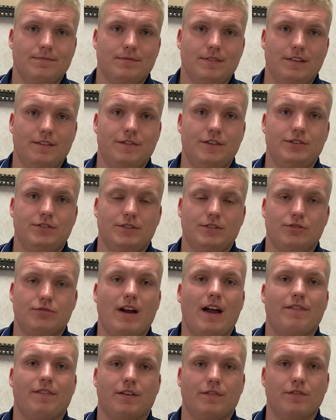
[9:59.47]
efficient
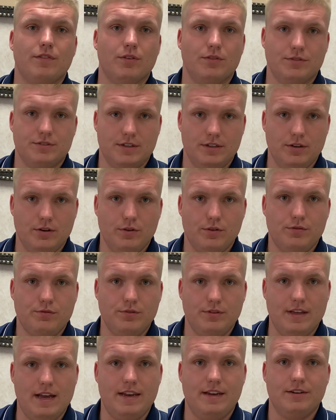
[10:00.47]
traffic flows can go
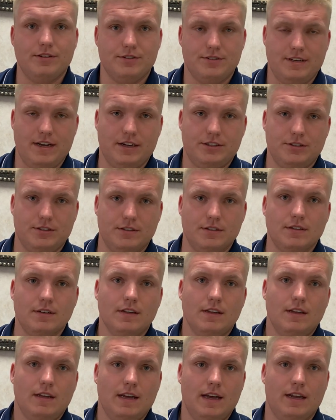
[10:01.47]
through that intersection
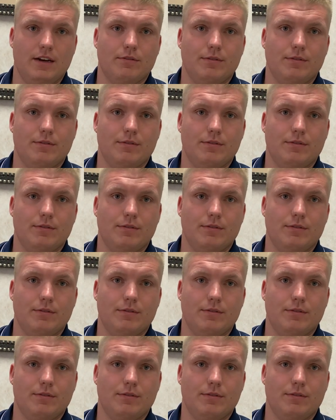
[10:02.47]
at a